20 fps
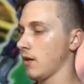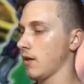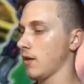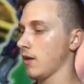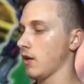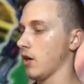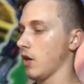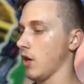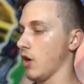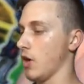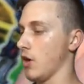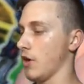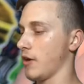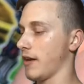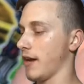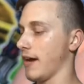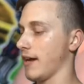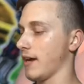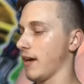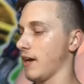
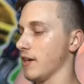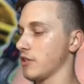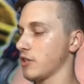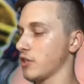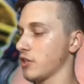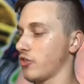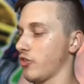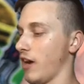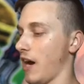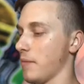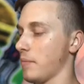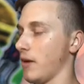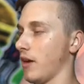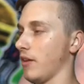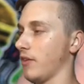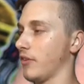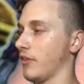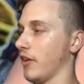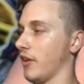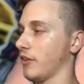Okay guys, Scrap
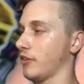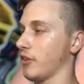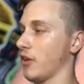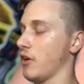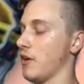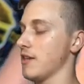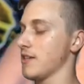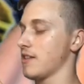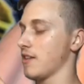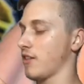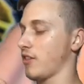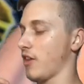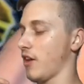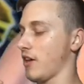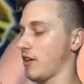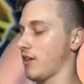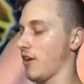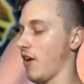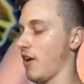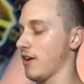Hunter, so it's the
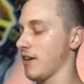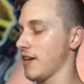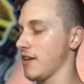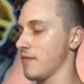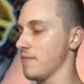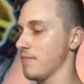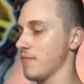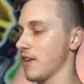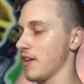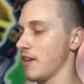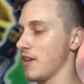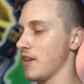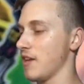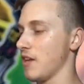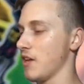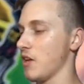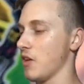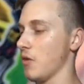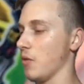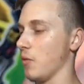third card in.
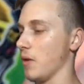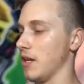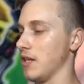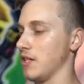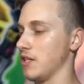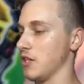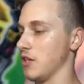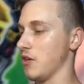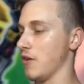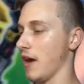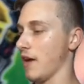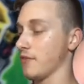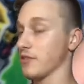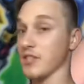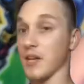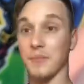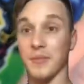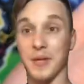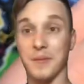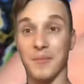We do have
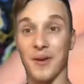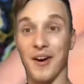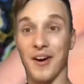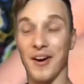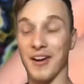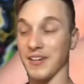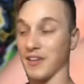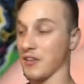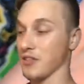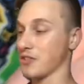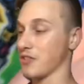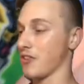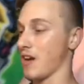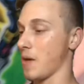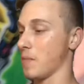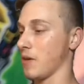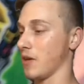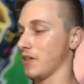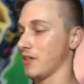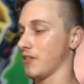something behind our
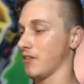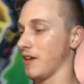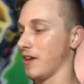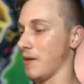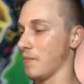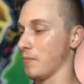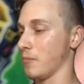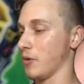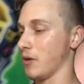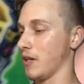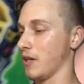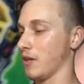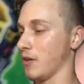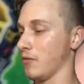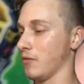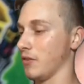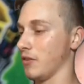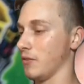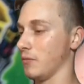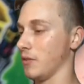Scrap Hunter, I'm pretty
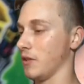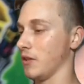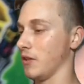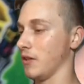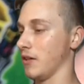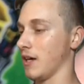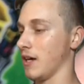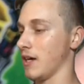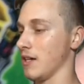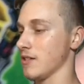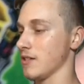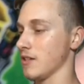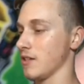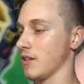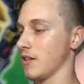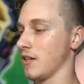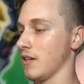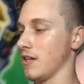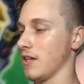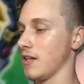confident we do guys.
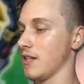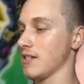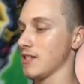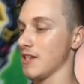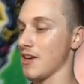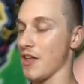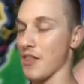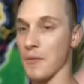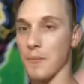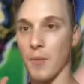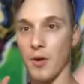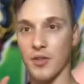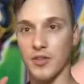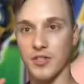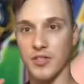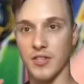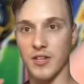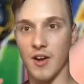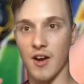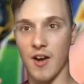It's another
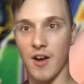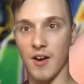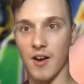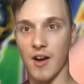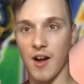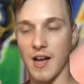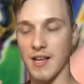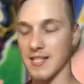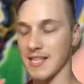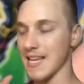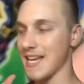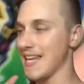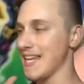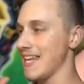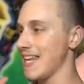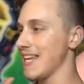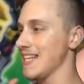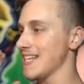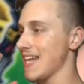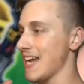monster card guys, it
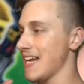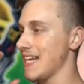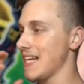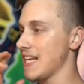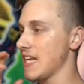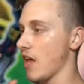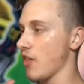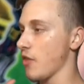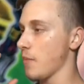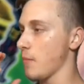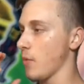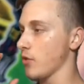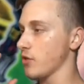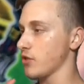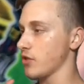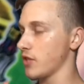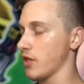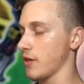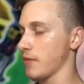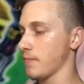is another
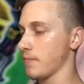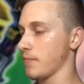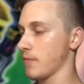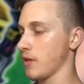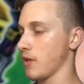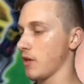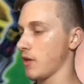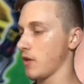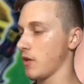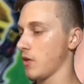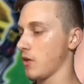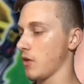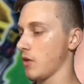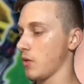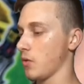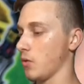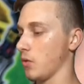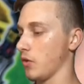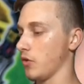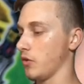monster.
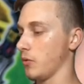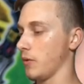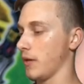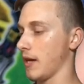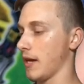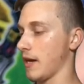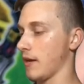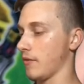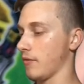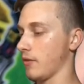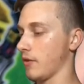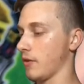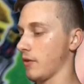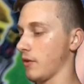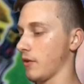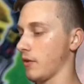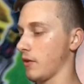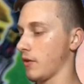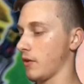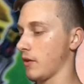What do we have?
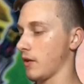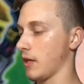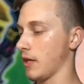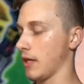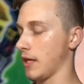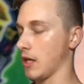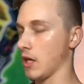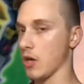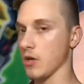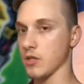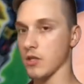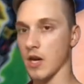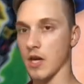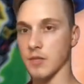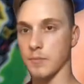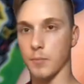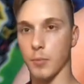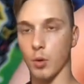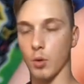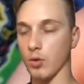Here goes, guys.
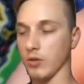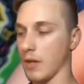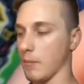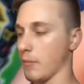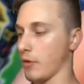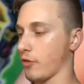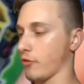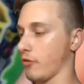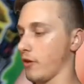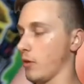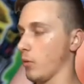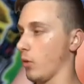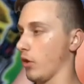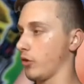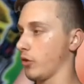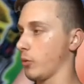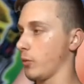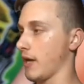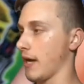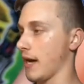Pool number three. What
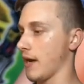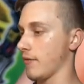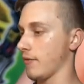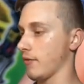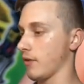do we have?